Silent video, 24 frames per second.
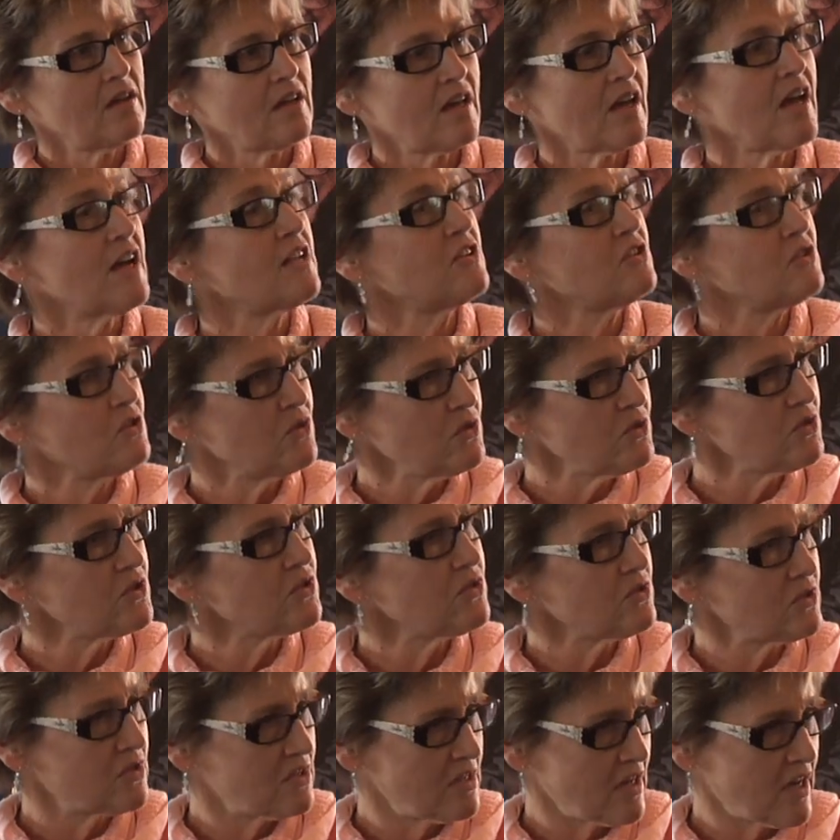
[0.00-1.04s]
can use
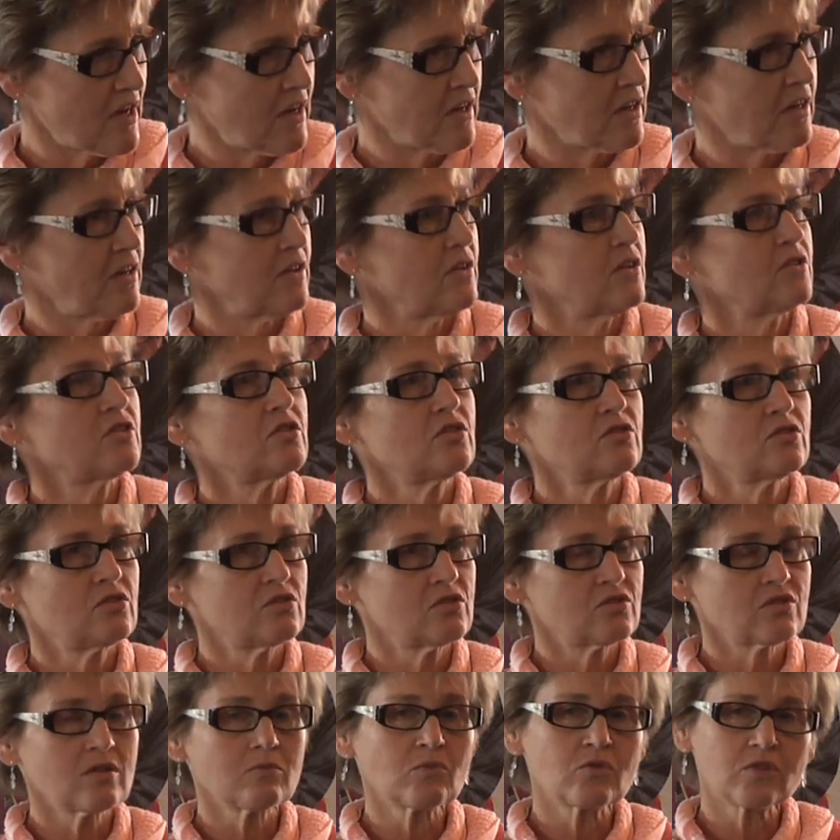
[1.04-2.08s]
your deck to
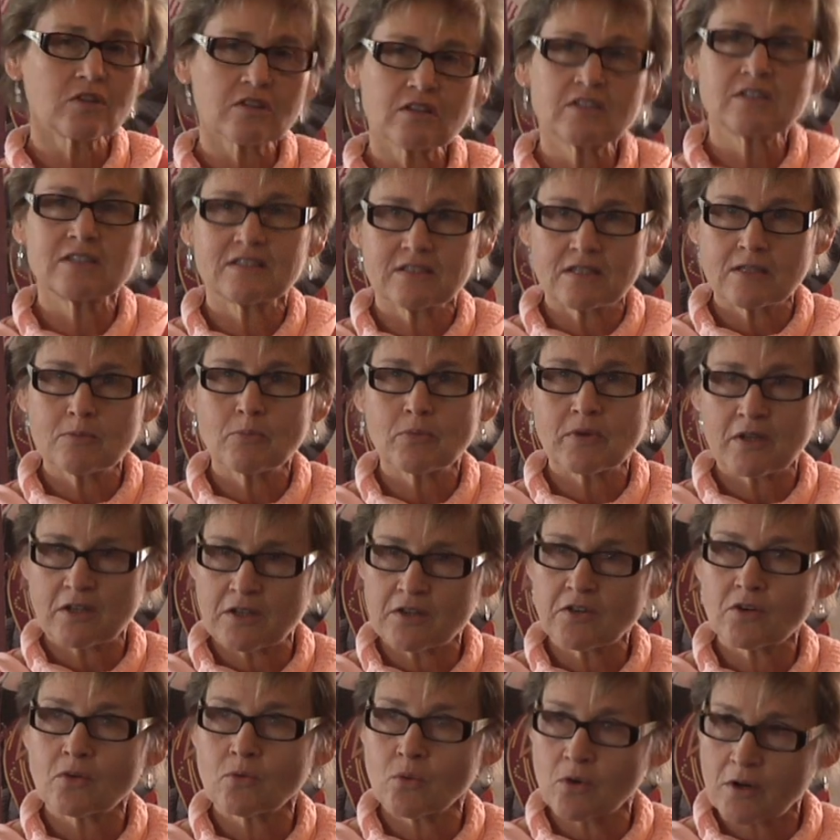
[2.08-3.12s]
do some really deep
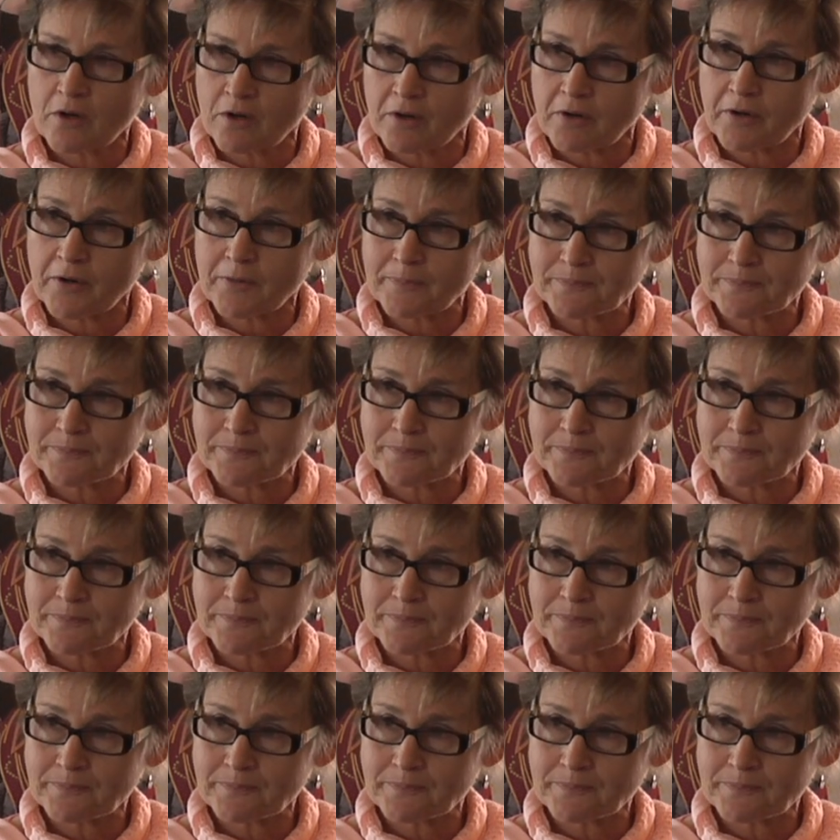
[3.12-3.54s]
inner work.